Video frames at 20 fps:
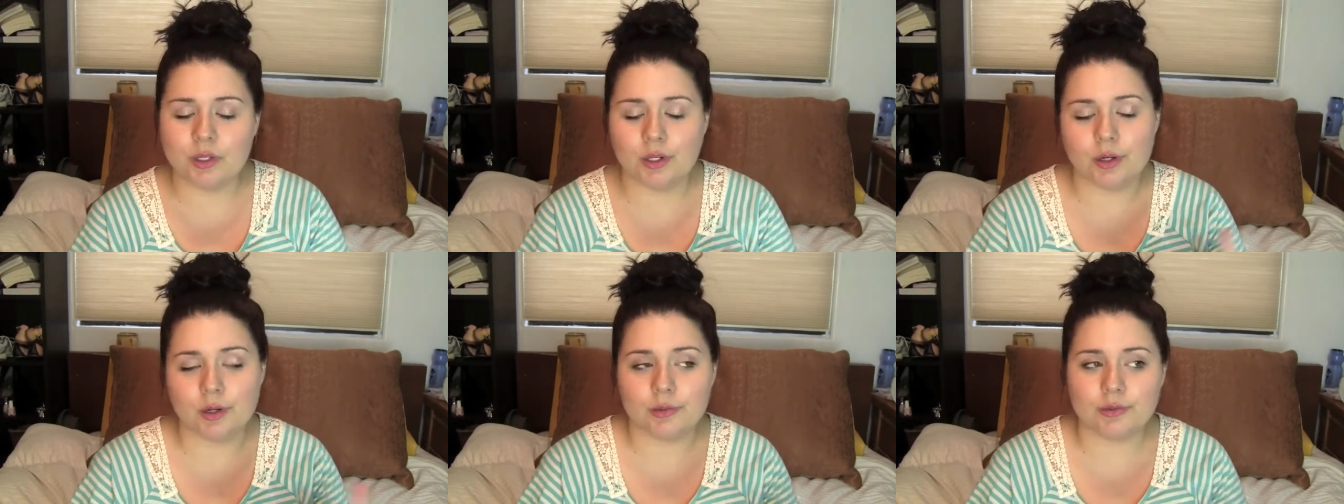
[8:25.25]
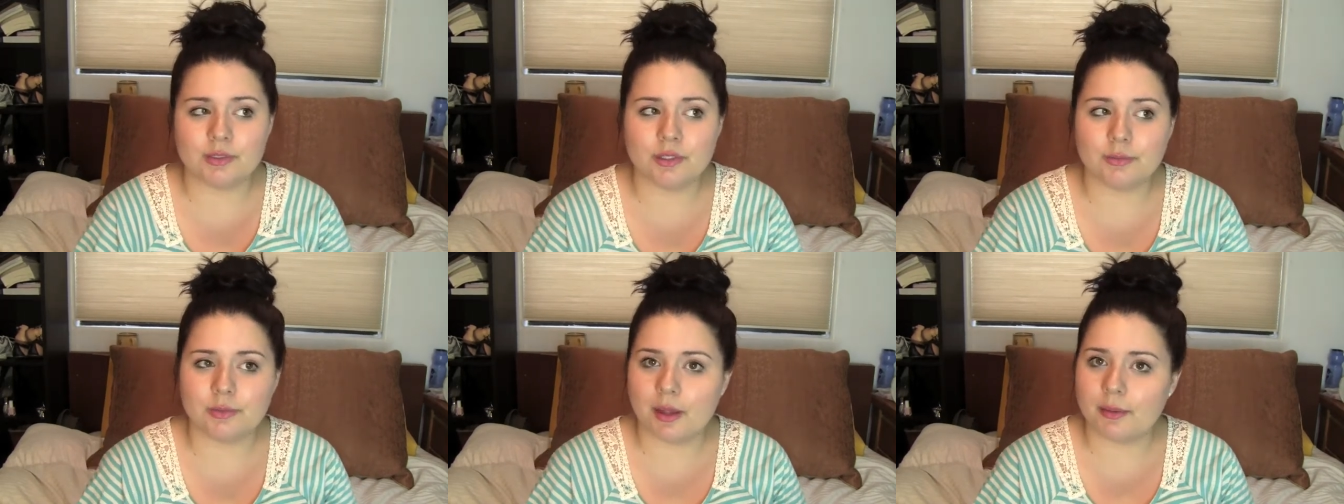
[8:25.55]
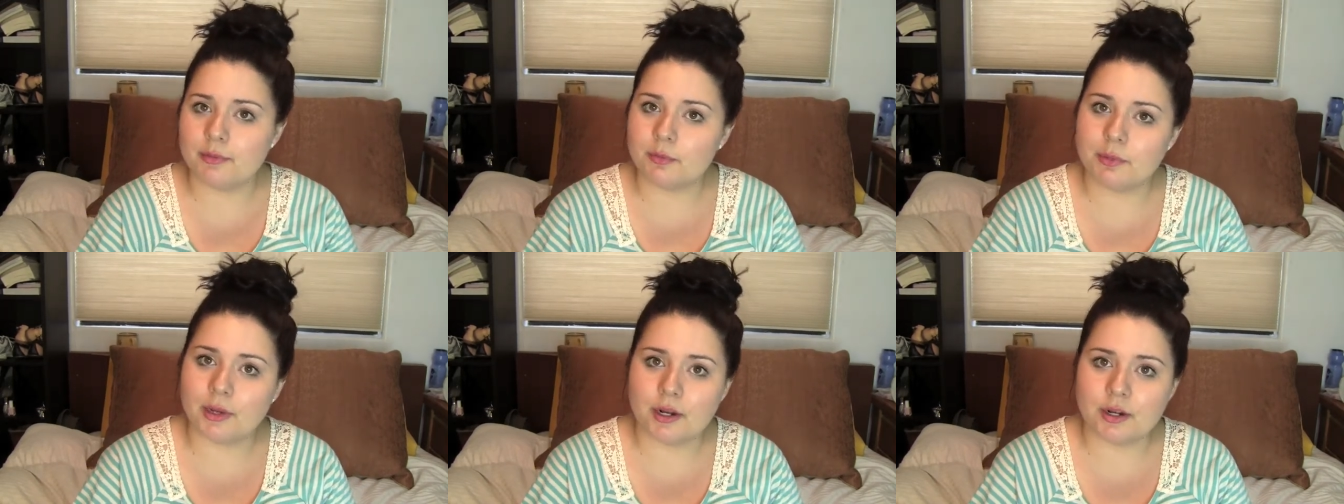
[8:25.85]
you know,
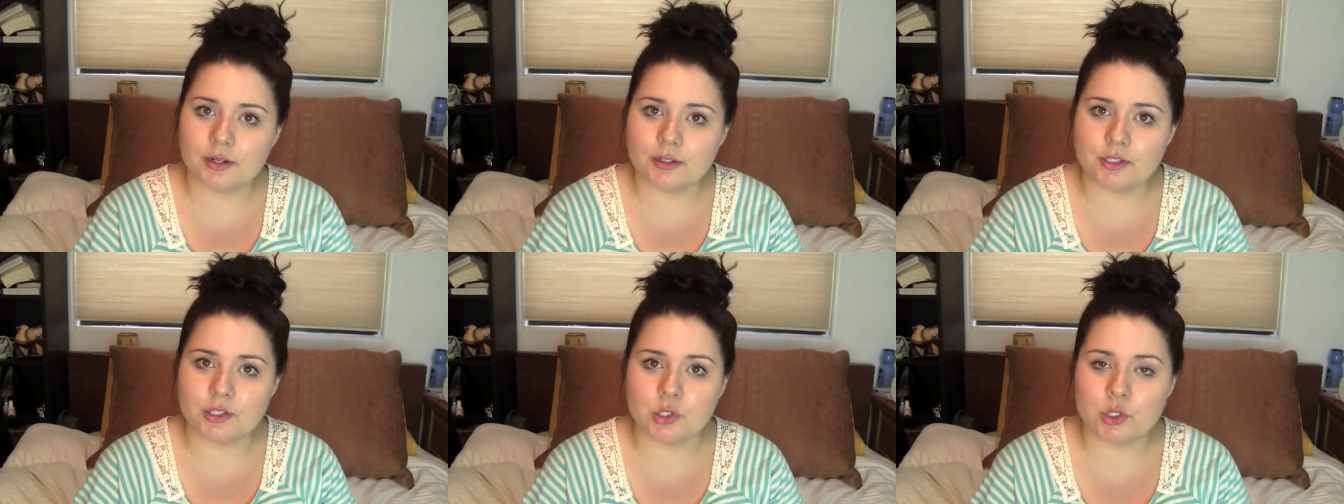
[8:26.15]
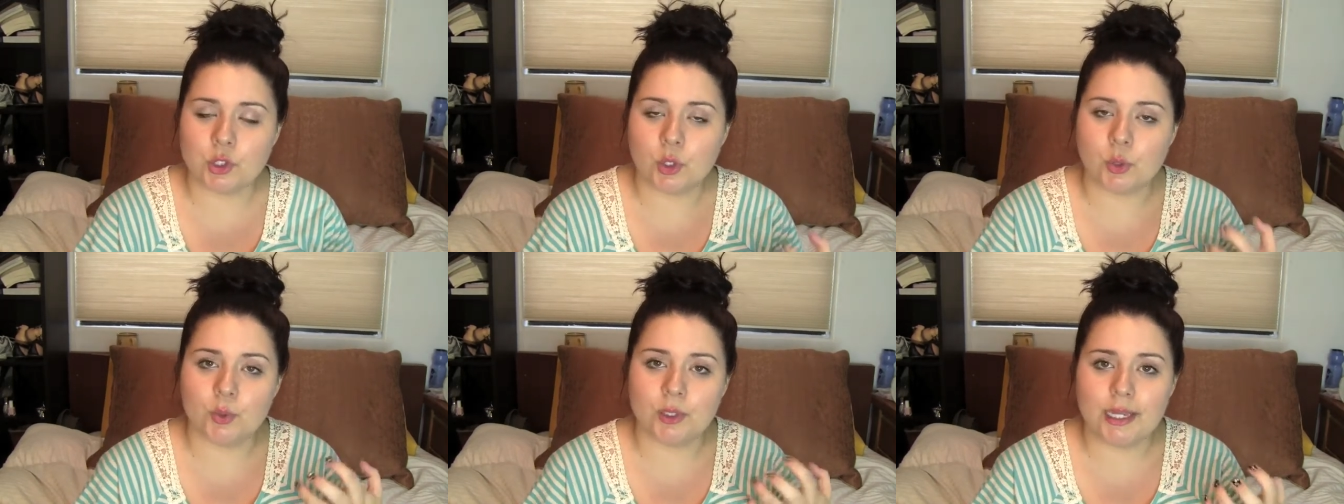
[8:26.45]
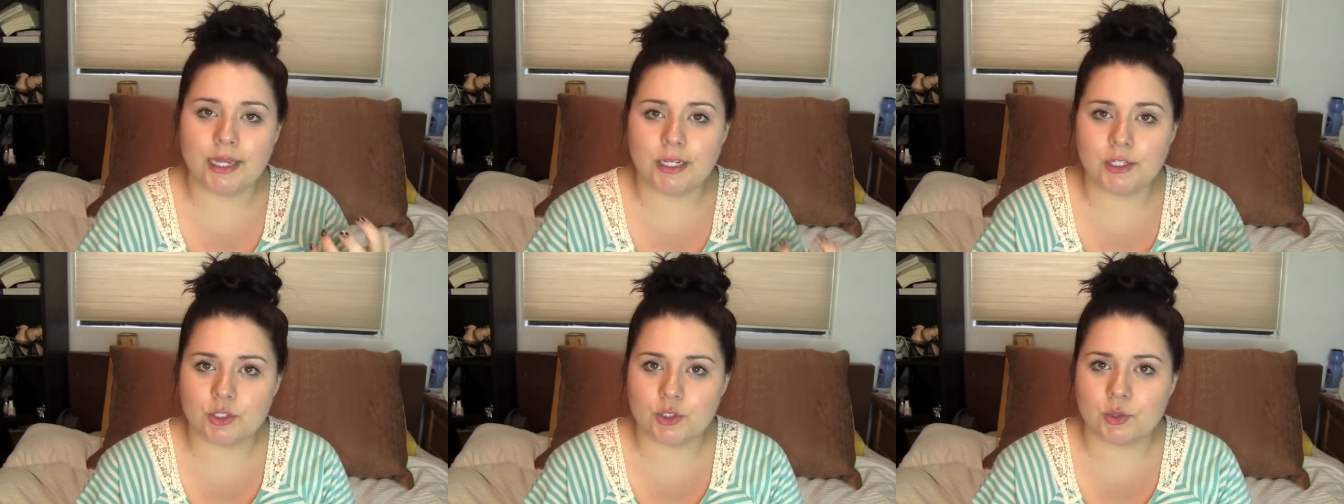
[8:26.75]
sometimes parents don't
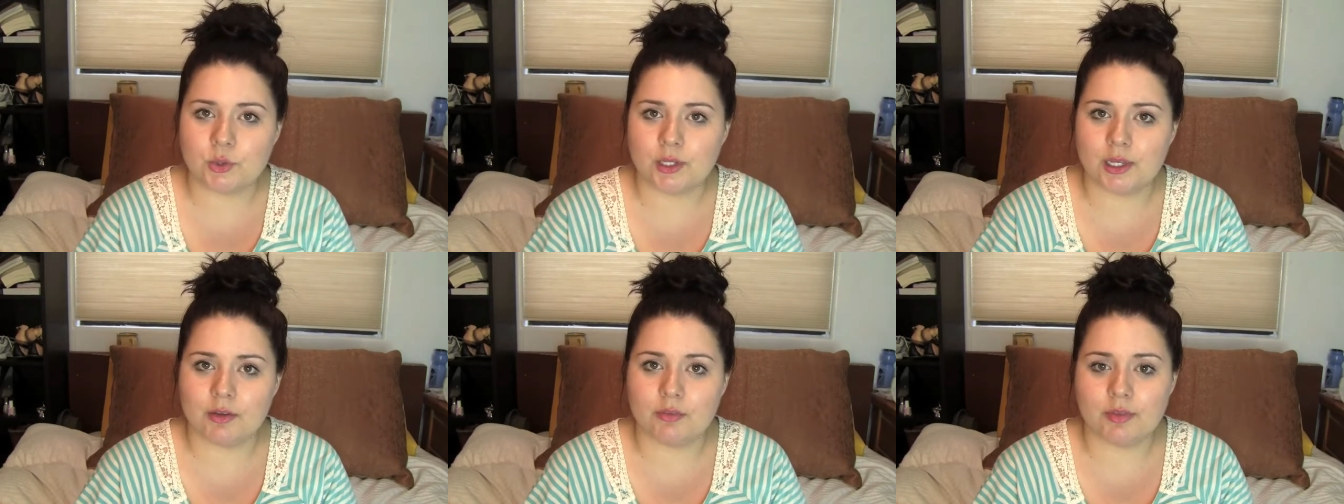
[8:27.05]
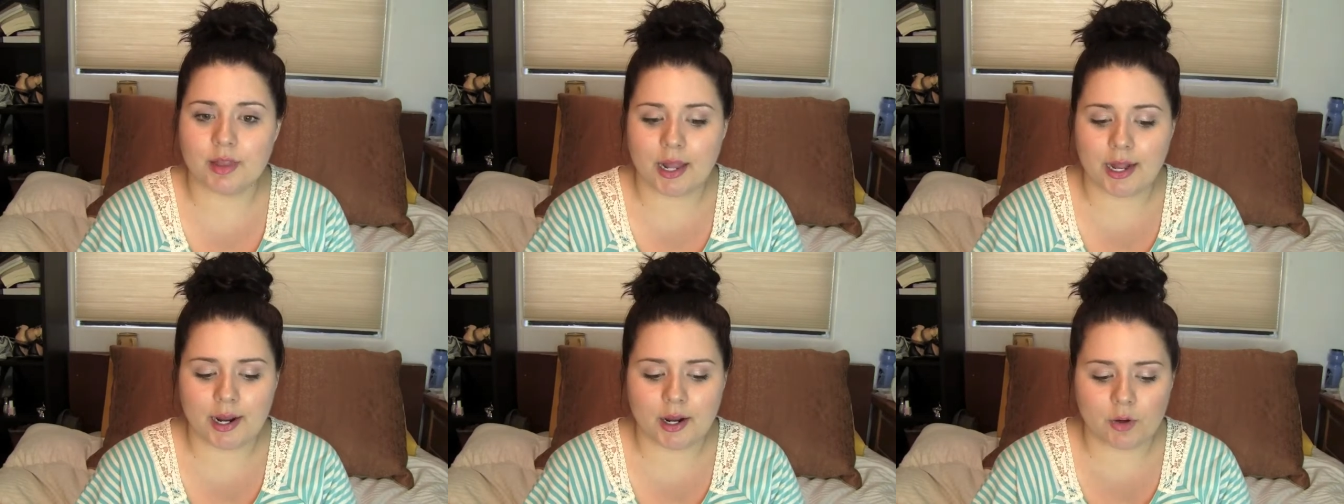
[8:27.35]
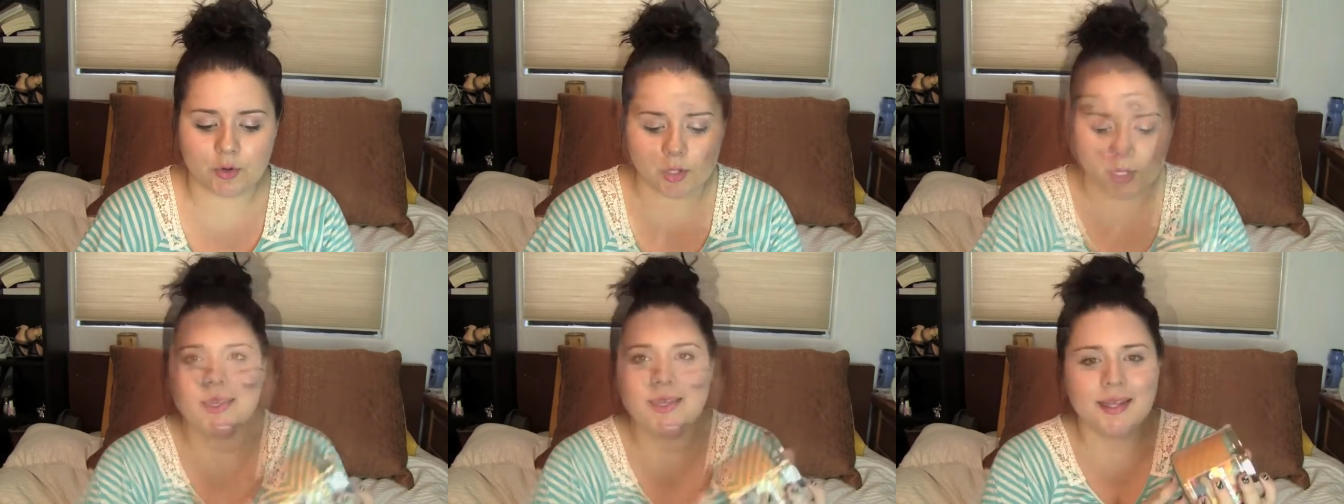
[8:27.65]
like to give that
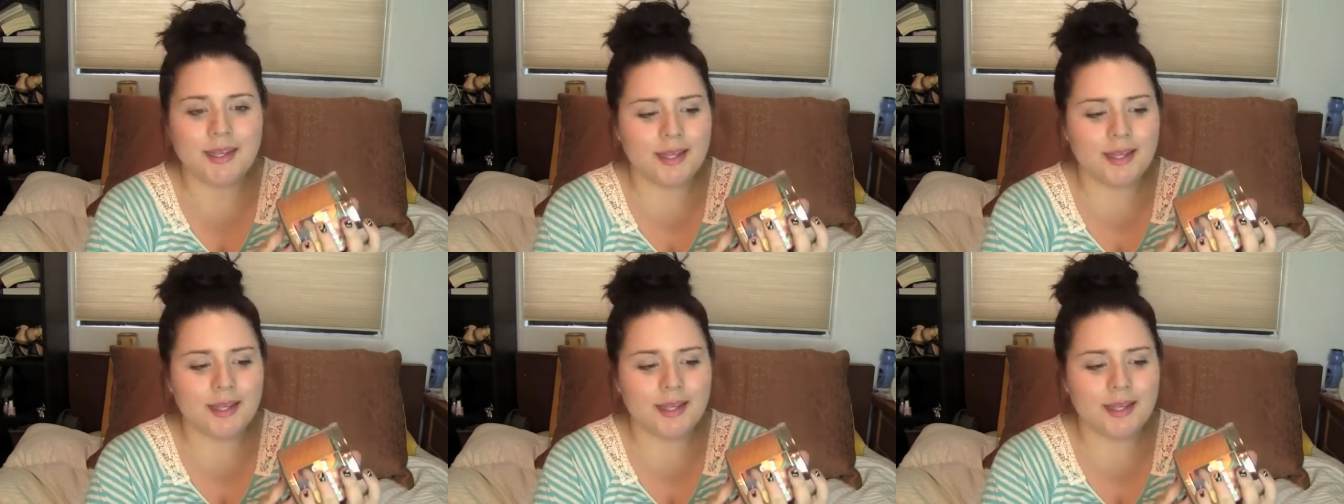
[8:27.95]
out.